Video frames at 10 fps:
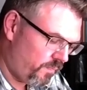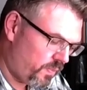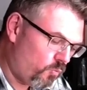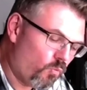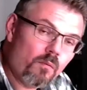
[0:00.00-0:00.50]

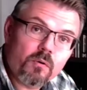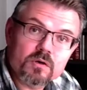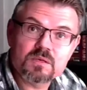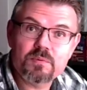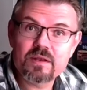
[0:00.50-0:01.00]
One
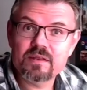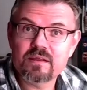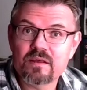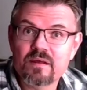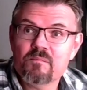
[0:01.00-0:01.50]

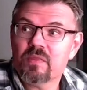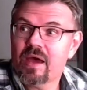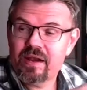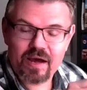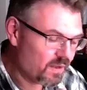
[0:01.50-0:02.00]
possibility.
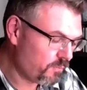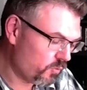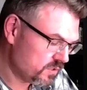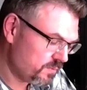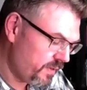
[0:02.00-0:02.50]
Another
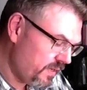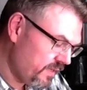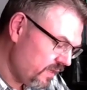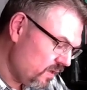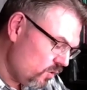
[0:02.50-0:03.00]

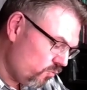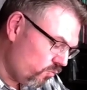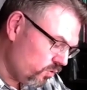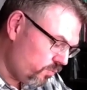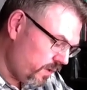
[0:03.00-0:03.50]
possibility
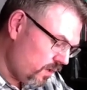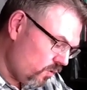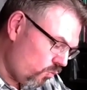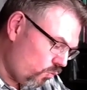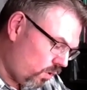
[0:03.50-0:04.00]
would be
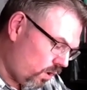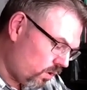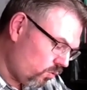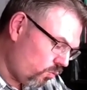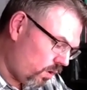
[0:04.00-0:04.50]
one
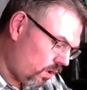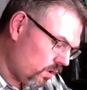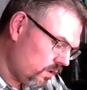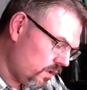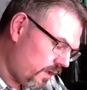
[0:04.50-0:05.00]
oh
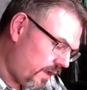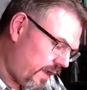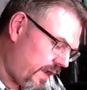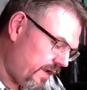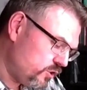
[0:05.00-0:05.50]
one
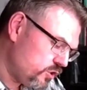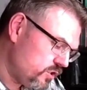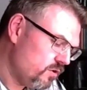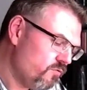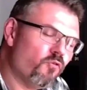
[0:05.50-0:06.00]
H
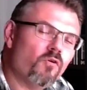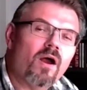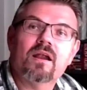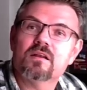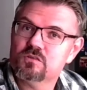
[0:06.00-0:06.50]
for
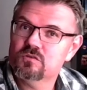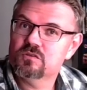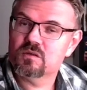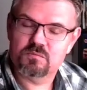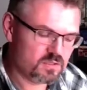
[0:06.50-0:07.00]
other
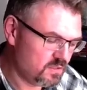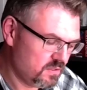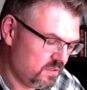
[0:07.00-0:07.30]
systems.